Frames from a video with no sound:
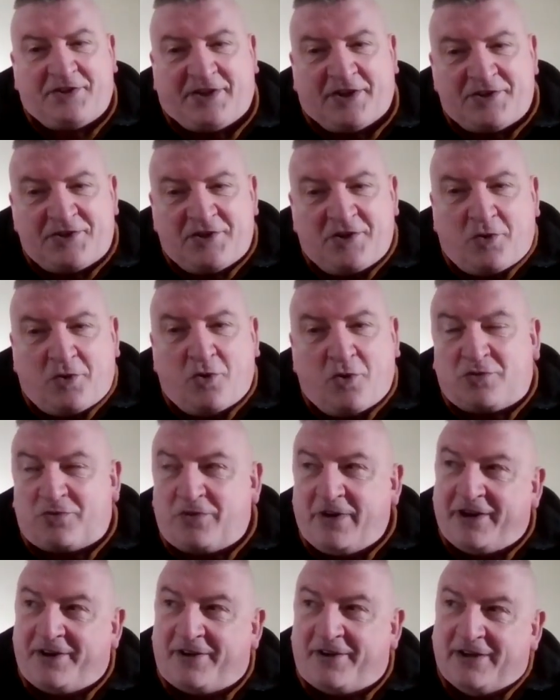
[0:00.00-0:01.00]
There's no
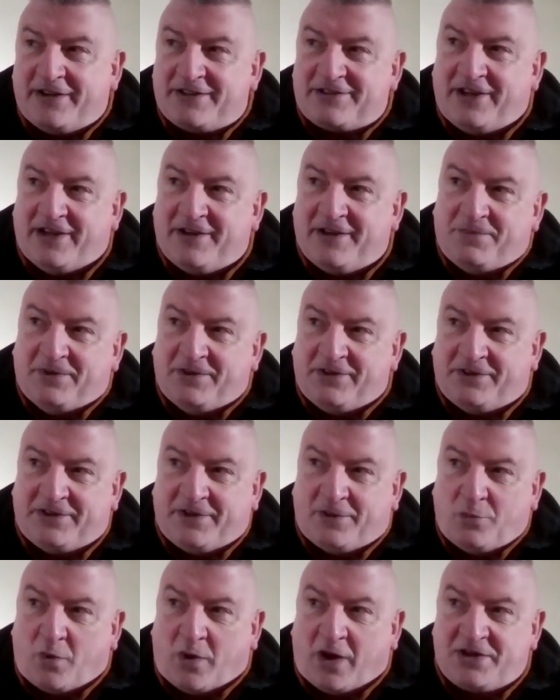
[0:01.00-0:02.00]
greater excitement
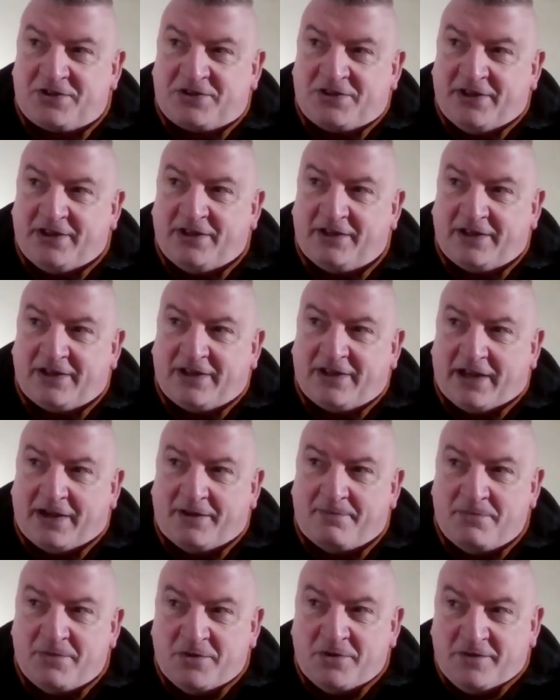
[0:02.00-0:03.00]
than watching
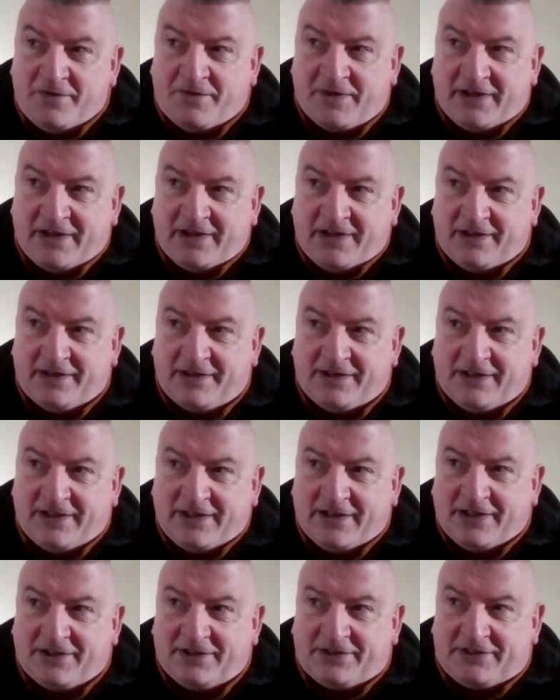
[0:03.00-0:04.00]
a movie
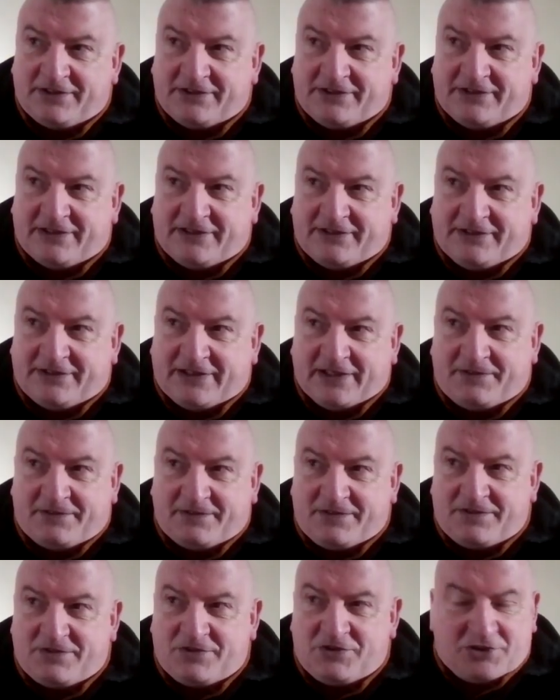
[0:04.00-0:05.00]
that
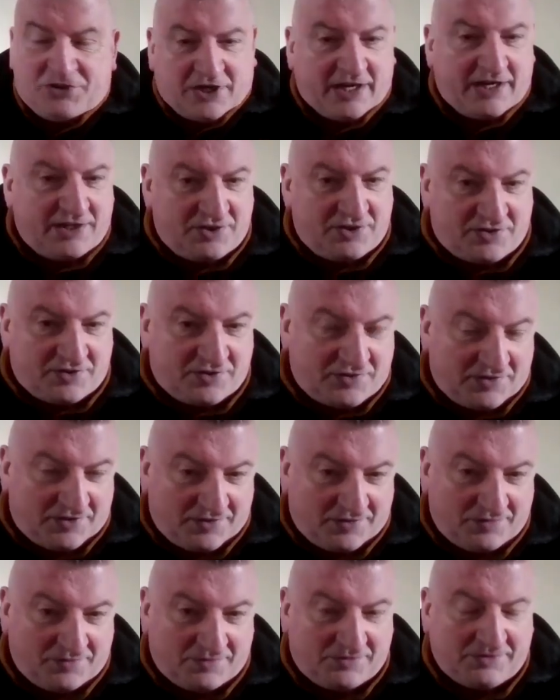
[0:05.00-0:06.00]
changes
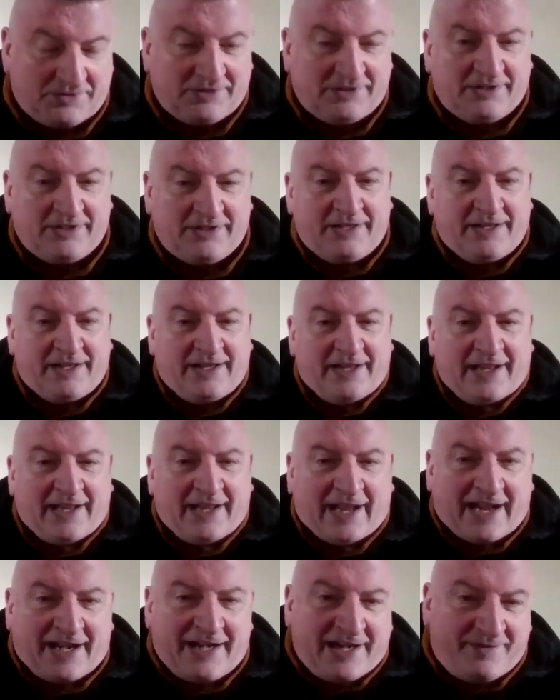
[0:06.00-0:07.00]
you.
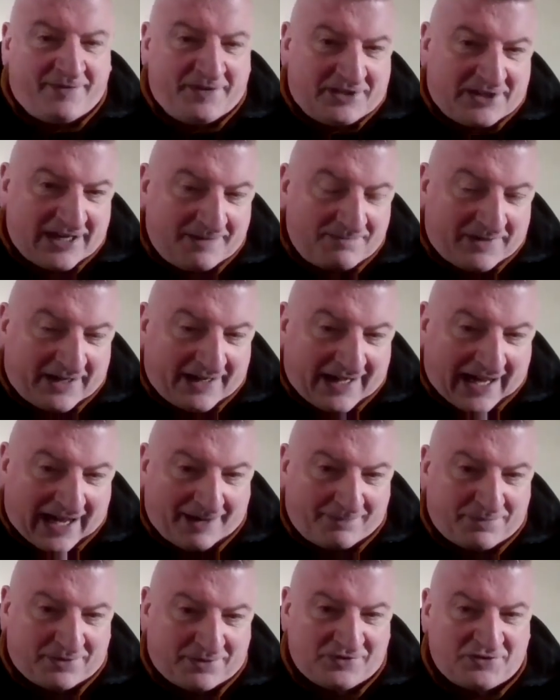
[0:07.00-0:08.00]
And every time that
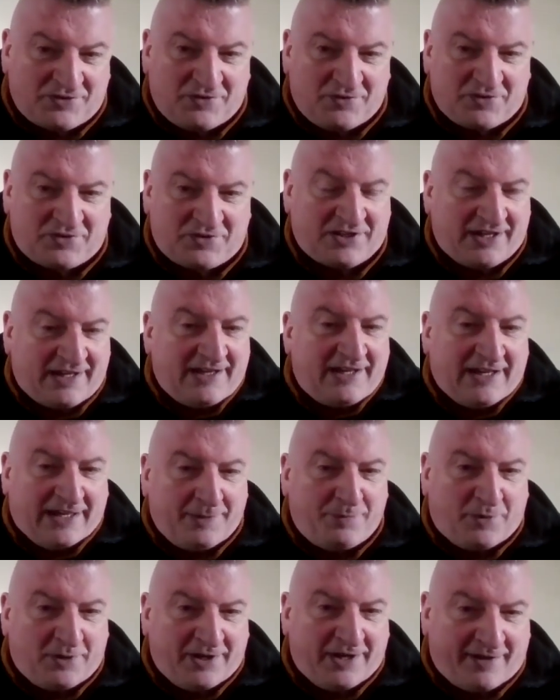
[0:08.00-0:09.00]
happens, you say,
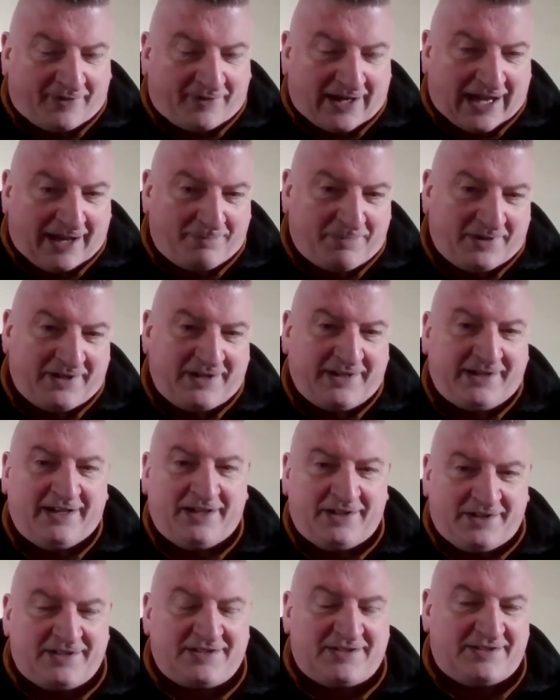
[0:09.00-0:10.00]
it will never happen
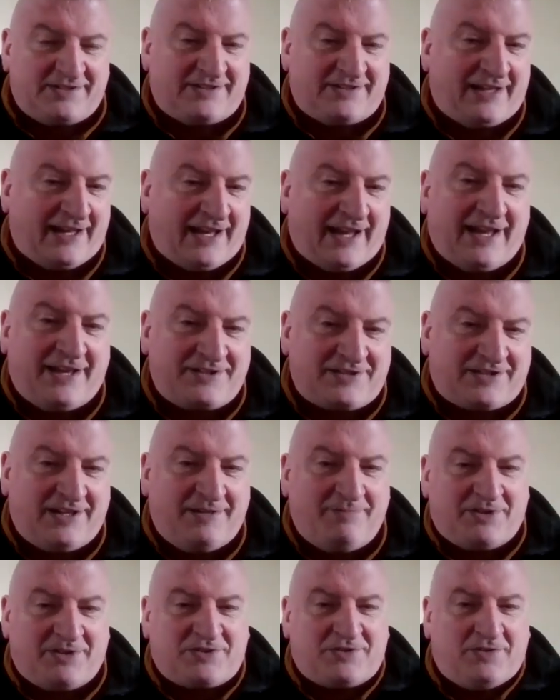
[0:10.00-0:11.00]
again. This is the last
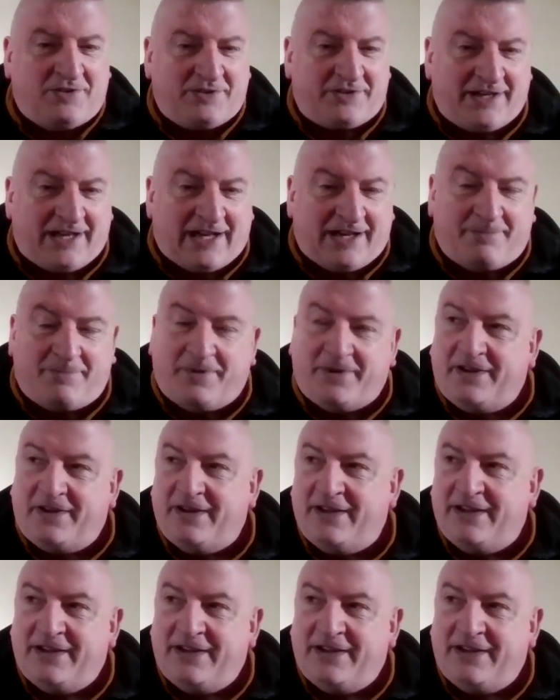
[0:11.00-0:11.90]
time it's going to happen.